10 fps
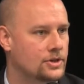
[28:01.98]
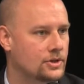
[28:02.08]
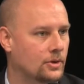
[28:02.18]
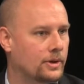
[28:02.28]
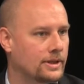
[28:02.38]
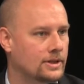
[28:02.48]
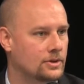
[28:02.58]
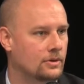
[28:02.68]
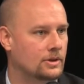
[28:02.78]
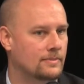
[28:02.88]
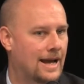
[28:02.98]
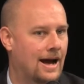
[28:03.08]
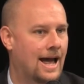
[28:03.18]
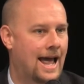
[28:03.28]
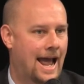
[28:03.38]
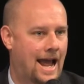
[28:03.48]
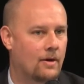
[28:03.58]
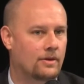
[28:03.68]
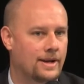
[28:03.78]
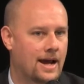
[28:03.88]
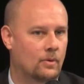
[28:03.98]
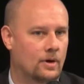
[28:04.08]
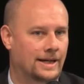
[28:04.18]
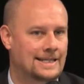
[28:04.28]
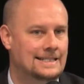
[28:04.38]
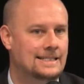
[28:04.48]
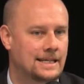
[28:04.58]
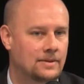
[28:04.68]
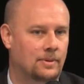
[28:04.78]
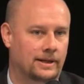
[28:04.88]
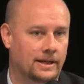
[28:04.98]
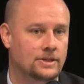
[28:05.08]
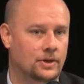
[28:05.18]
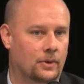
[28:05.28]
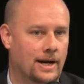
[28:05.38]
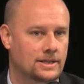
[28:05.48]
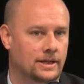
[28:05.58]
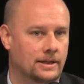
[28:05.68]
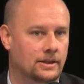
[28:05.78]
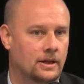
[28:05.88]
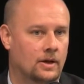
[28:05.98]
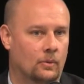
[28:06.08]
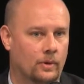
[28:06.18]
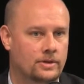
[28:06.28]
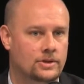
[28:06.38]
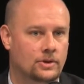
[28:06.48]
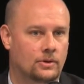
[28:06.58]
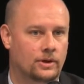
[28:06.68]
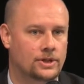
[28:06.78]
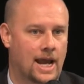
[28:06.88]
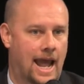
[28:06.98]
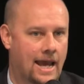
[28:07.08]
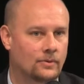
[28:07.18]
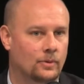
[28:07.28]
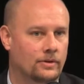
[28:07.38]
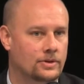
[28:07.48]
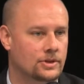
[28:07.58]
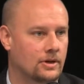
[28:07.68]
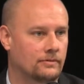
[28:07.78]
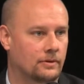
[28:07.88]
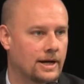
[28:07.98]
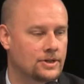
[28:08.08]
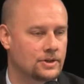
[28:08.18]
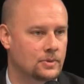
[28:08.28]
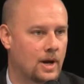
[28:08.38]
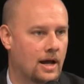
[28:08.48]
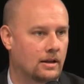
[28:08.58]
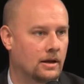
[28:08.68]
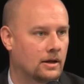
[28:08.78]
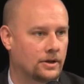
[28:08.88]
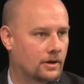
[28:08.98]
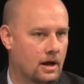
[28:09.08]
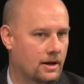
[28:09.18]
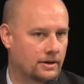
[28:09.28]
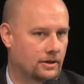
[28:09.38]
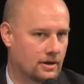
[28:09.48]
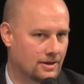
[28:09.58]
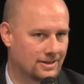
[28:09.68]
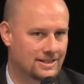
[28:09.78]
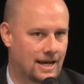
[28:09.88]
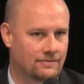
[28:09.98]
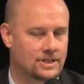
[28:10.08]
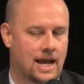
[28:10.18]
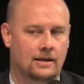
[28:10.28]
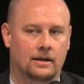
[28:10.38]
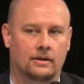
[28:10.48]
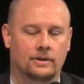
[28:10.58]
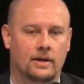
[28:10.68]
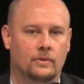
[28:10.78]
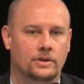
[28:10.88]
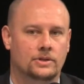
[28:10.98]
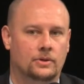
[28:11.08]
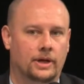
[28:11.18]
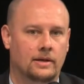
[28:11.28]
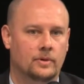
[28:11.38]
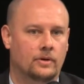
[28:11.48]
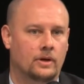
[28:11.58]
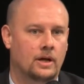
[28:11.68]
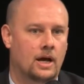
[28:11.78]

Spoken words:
story that talks about how the network is deeply integrated with storage and with the server edge as well. You can't have standalone network story anymore.